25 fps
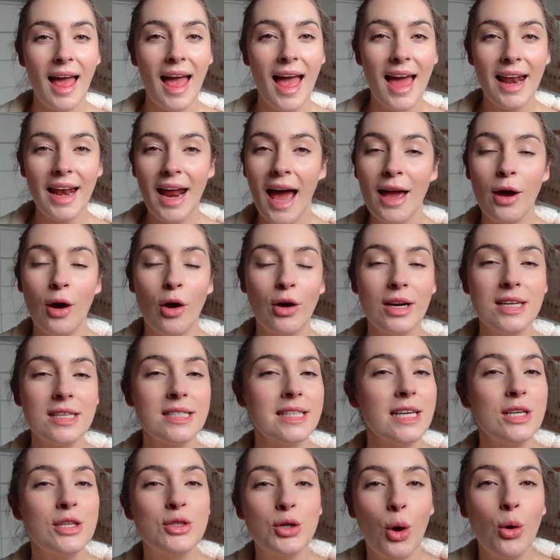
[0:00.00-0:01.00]
and I
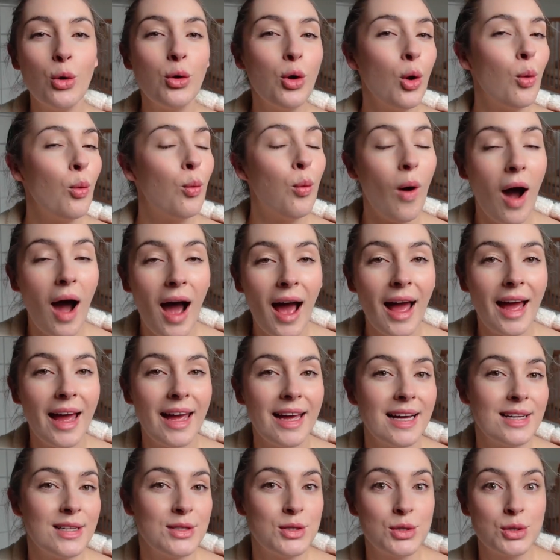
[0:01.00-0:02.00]
honestly don't know why
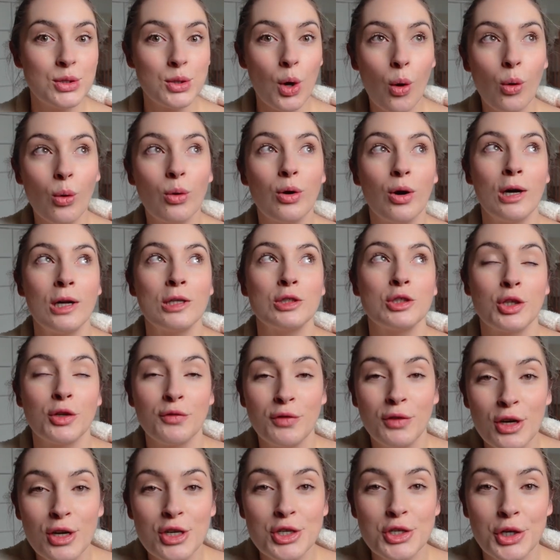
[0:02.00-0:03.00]
it's so
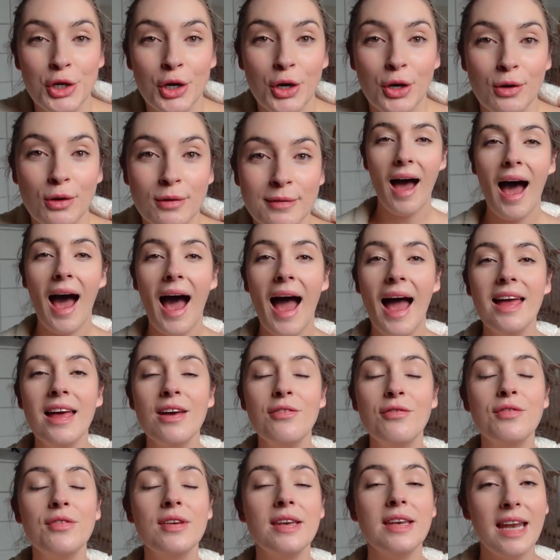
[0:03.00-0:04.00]
controversial. I
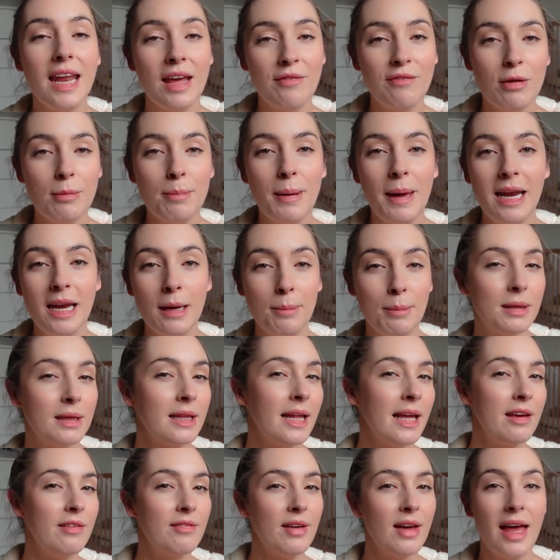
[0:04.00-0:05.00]
have never been a
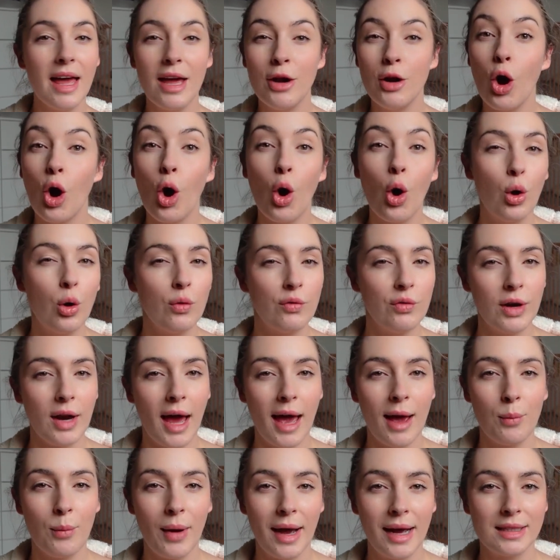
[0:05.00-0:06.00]
believer in
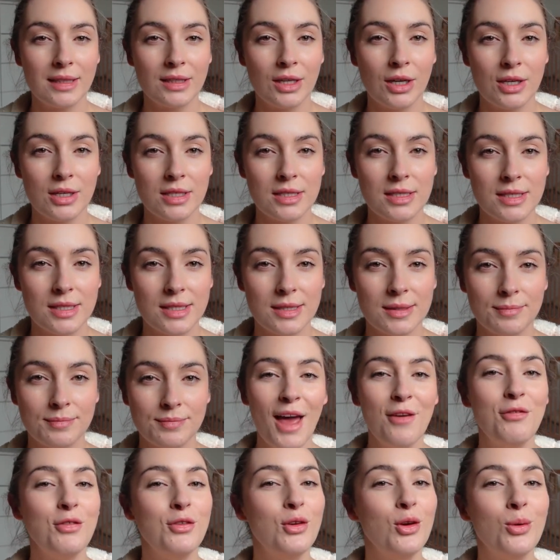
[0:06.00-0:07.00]
overnight weight loss.
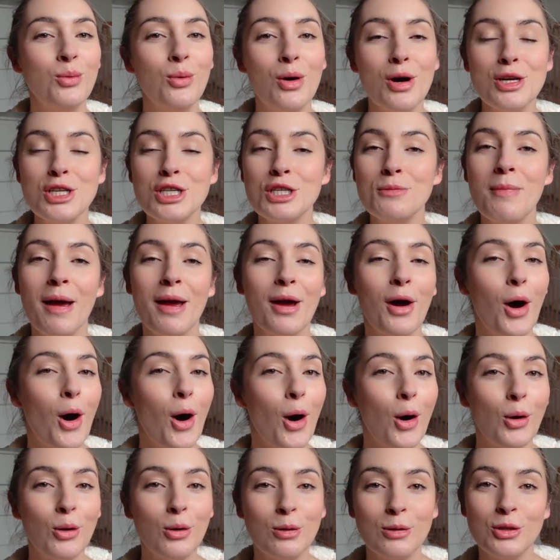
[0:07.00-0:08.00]
If you watch my
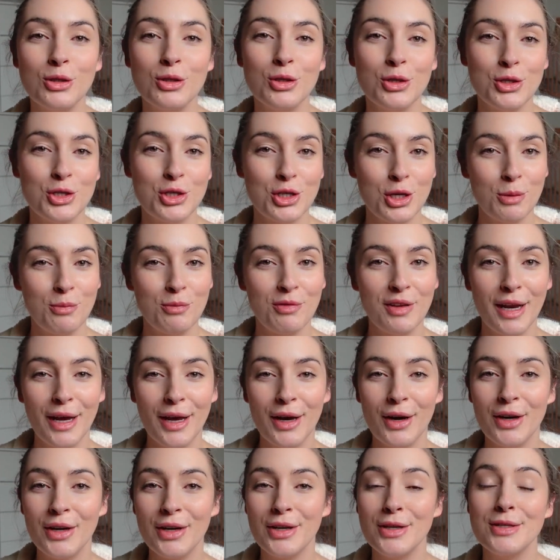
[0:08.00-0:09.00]
old YouTube
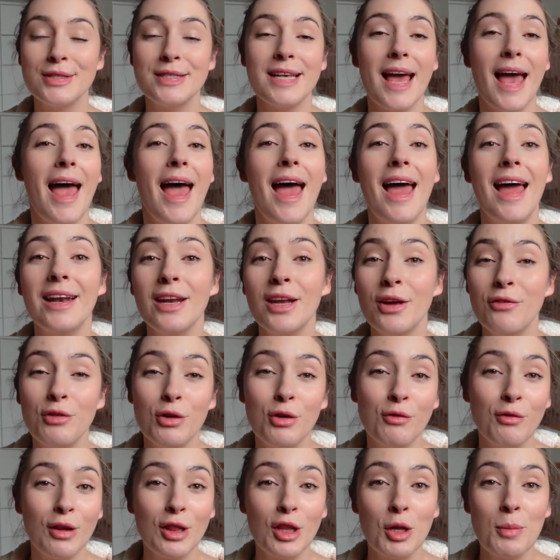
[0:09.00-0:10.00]
videos and if
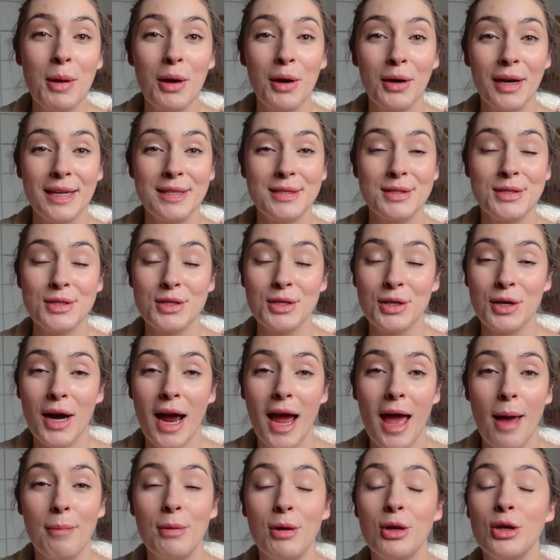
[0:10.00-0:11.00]
you follow me on
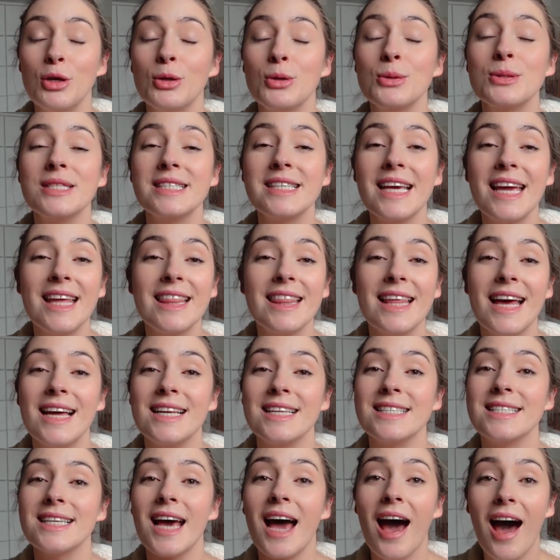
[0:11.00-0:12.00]
Instagram, you'll see
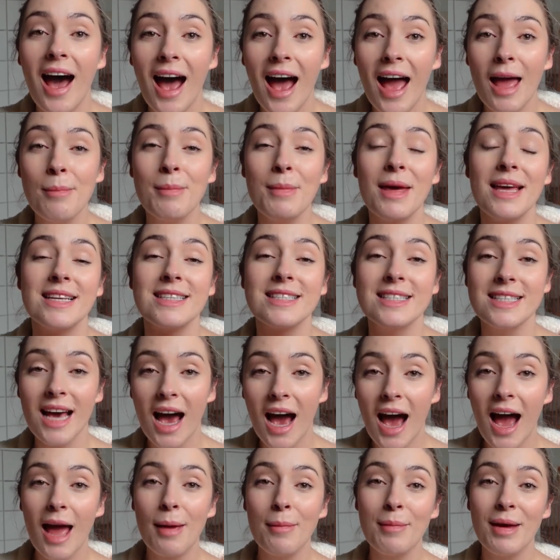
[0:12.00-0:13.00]
that time and
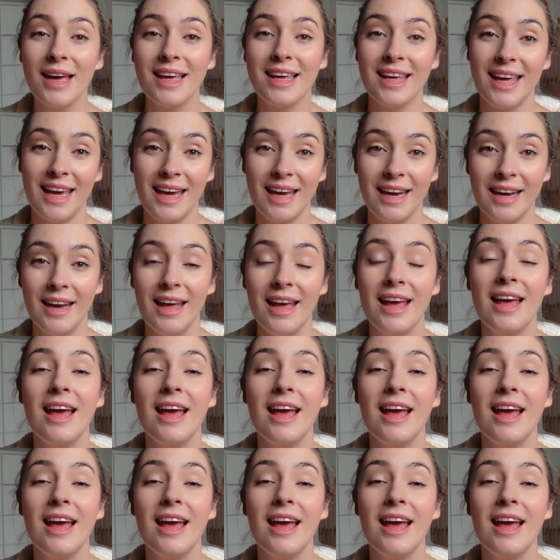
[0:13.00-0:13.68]
time again,